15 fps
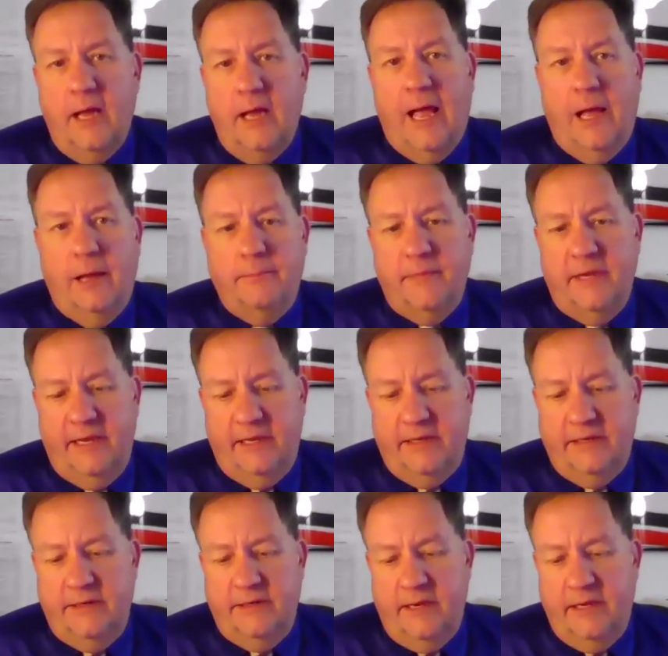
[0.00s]

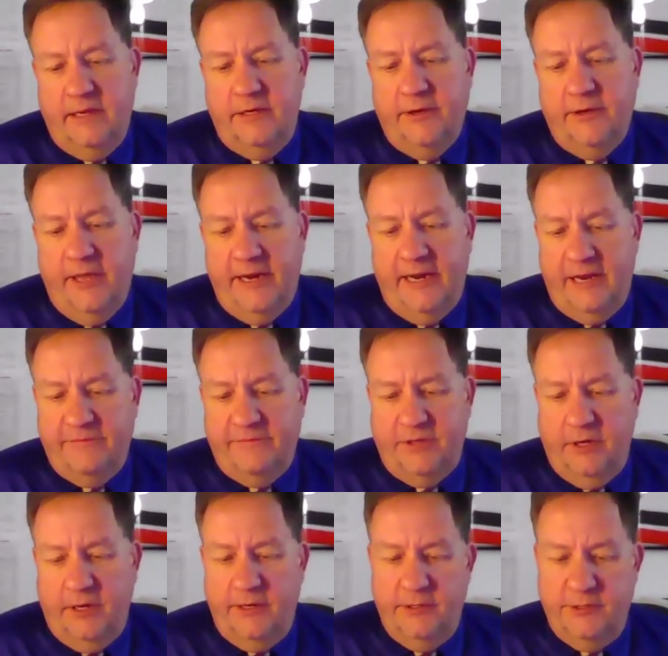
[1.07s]
And you kind of have
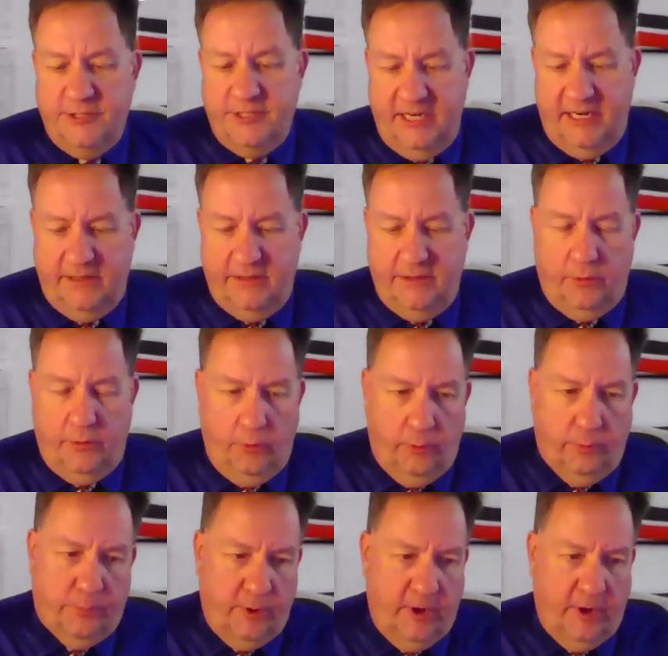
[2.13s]
to understand the whole